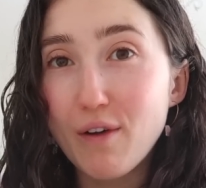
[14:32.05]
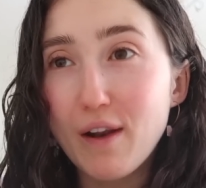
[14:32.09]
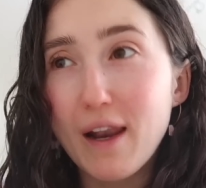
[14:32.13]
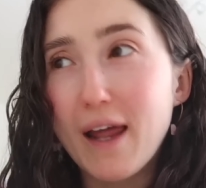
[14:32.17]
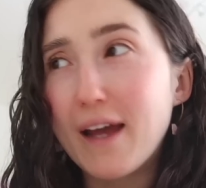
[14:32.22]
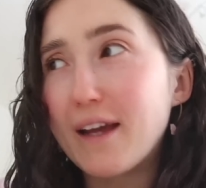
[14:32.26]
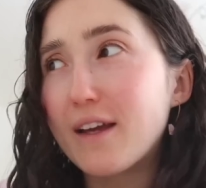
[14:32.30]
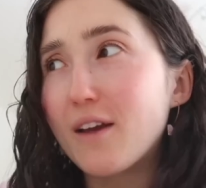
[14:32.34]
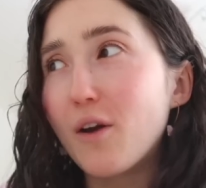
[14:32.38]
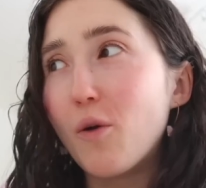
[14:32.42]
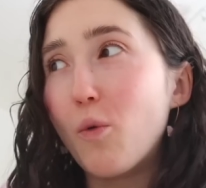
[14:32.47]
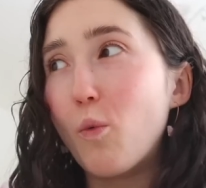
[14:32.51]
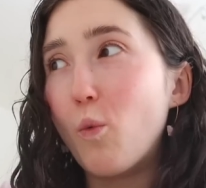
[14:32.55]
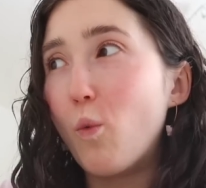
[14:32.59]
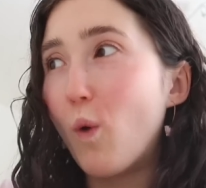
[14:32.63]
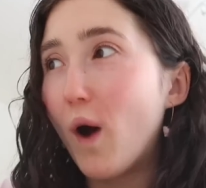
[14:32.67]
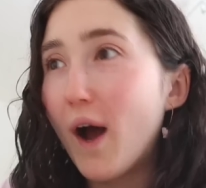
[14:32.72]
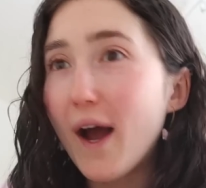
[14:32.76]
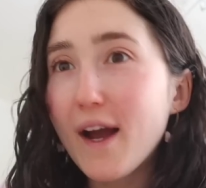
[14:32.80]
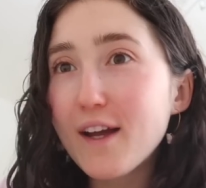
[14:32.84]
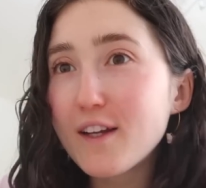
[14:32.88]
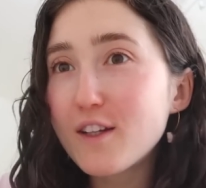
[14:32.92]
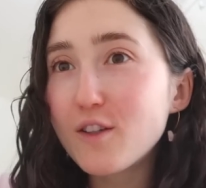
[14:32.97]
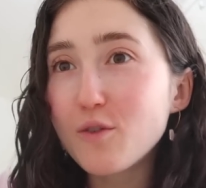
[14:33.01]
Like,
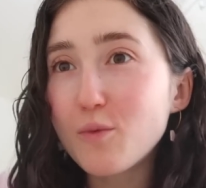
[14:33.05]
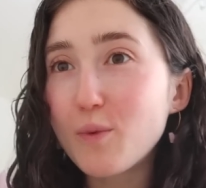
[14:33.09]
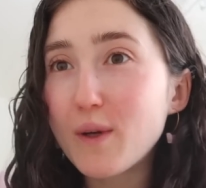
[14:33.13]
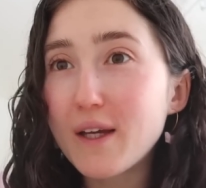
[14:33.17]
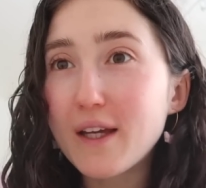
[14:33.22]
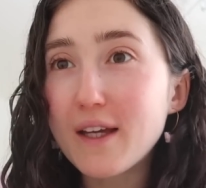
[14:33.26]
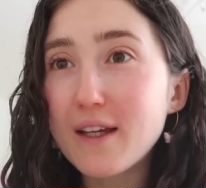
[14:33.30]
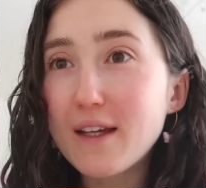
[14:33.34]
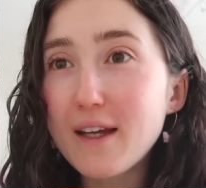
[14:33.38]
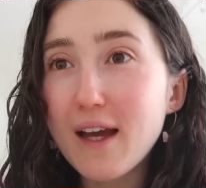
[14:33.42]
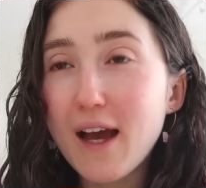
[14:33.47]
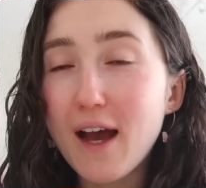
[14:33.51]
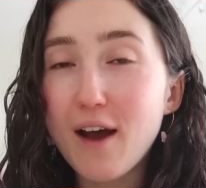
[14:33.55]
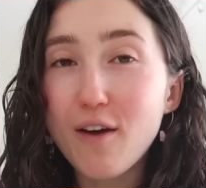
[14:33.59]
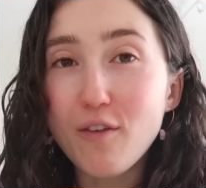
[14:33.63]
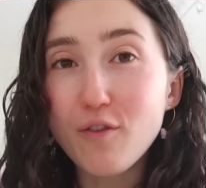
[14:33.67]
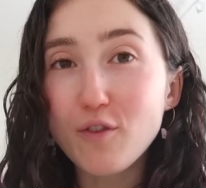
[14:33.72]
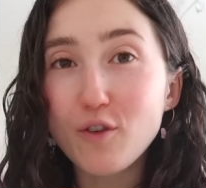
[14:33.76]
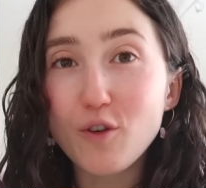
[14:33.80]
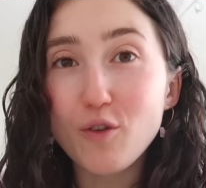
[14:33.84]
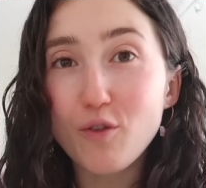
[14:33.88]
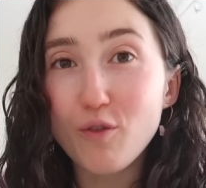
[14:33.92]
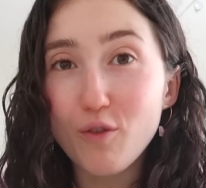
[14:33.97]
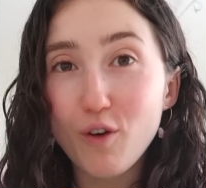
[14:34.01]
why do we have
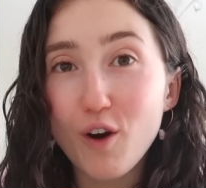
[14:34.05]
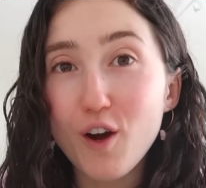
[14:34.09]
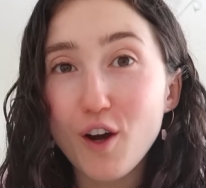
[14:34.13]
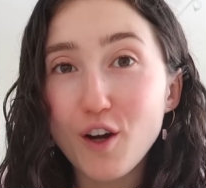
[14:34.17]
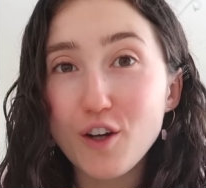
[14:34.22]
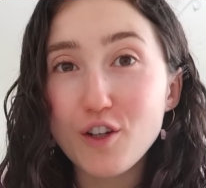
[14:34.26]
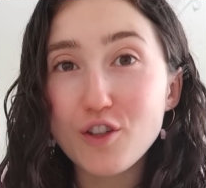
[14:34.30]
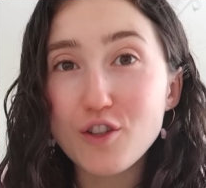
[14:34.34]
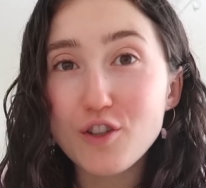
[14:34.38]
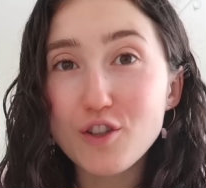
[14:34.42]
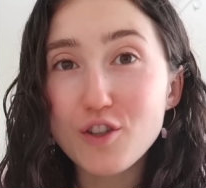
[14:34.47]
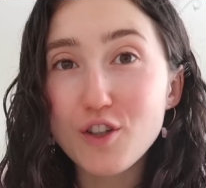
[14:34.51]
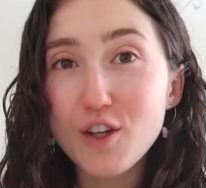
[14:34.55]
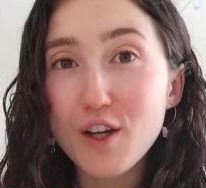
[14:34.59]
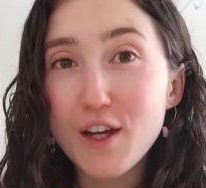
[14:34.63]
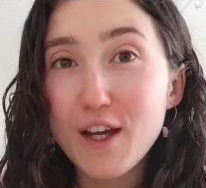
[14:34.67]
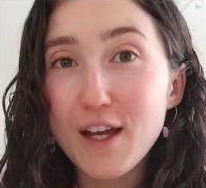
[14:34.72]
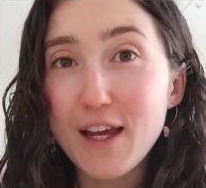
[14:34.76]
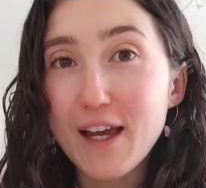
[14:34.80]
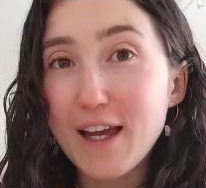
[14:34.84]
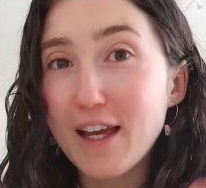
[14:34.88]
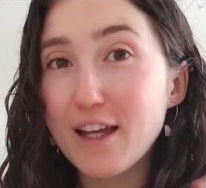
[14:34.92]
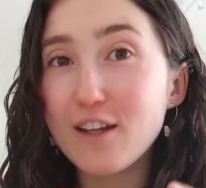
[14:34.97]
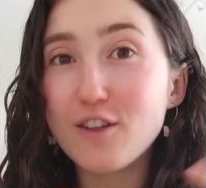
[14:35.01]
to rush
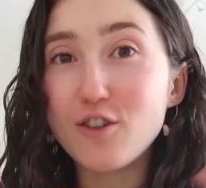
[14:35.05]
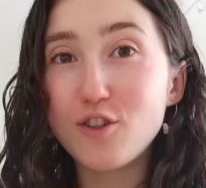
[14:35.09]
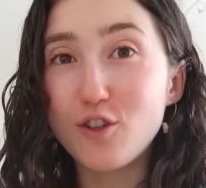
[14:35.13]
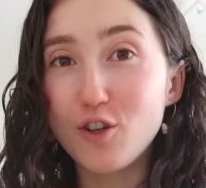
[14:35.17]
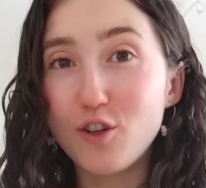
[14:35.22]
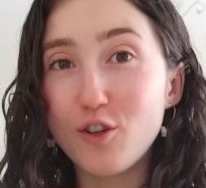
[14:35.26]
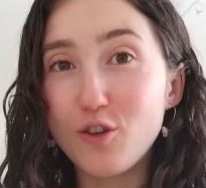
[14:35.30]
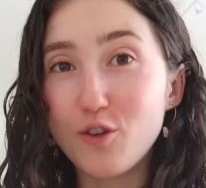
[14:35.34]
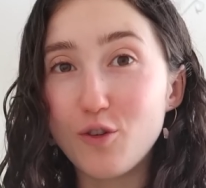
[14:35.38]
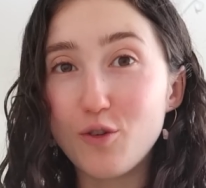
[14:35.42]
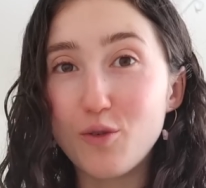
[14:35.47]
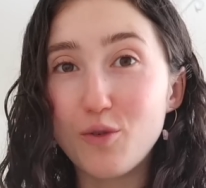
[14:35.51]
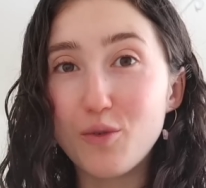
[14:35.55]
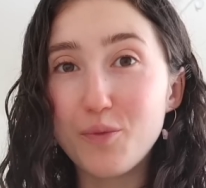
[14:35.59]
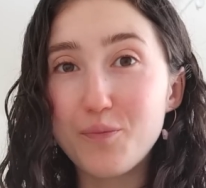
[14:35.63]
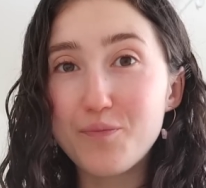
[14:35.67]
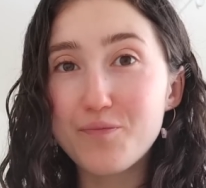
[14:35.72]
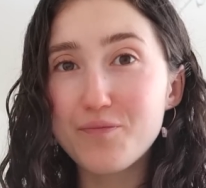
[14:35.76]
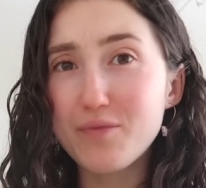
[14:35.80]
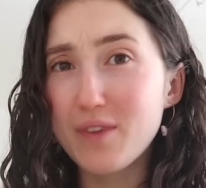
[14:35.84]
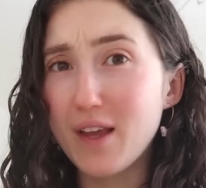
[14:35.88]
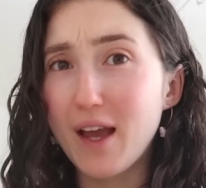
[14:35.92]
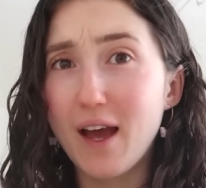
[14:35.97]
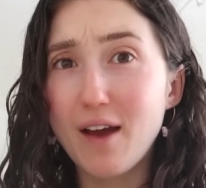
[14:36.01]
into
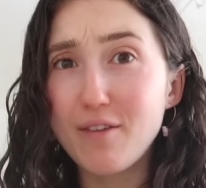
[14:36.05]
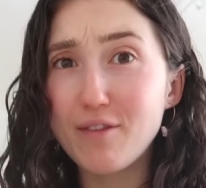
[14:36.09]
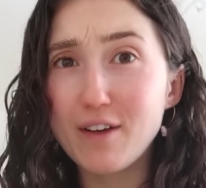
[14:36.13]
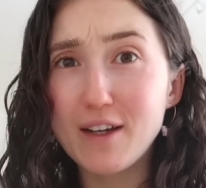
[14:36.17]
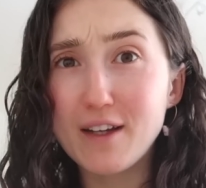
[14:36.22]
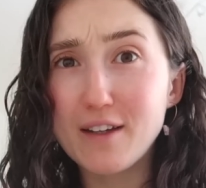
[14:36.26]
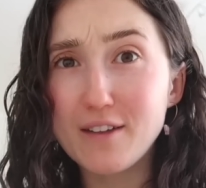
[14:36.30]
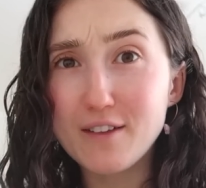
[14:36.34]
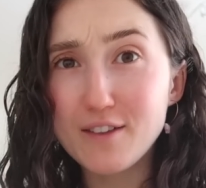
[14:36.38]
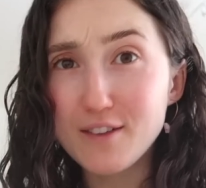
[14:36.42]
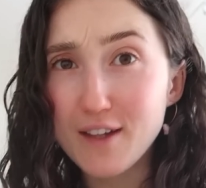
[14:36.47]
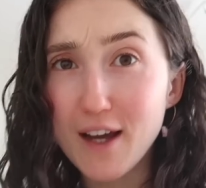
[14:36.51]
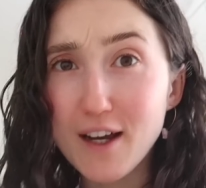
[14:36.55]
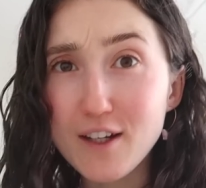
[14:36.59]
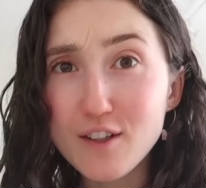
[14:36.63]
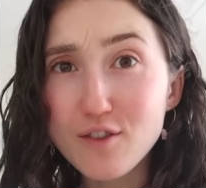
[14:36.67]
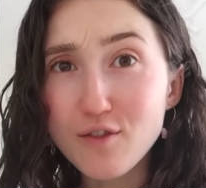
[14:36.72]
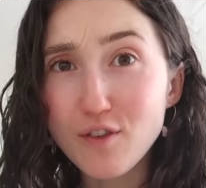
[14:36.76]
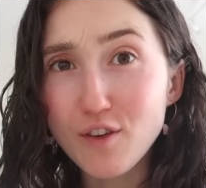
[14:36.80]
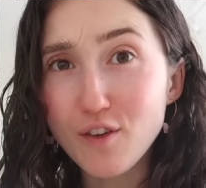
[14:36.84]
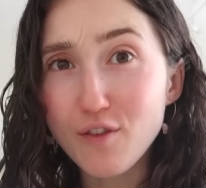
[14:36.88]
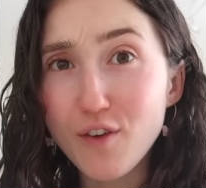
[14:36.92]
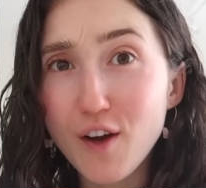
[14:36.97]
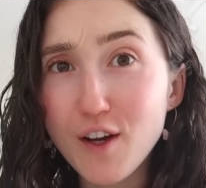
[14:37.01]
having sex
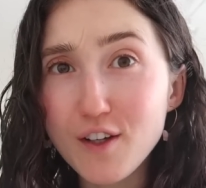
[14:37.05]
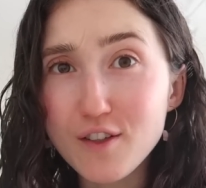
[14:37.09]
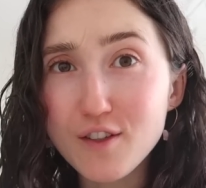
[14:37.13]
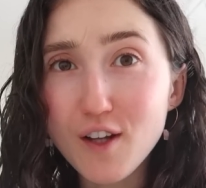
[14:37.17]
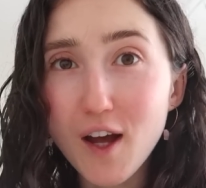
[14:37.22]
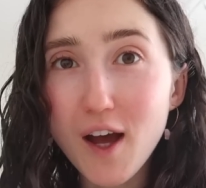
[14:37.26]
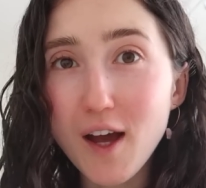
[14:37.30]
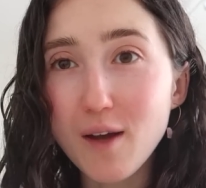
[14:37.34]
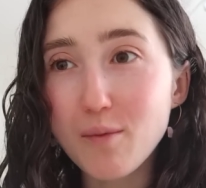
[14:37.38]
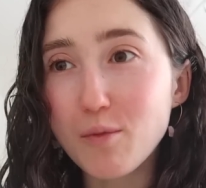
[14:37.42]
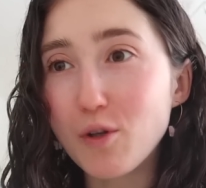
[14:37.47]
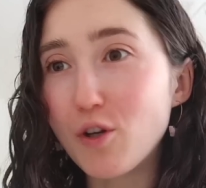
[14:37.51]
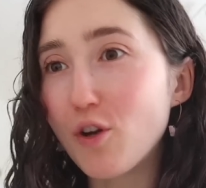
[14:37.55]
for the first time?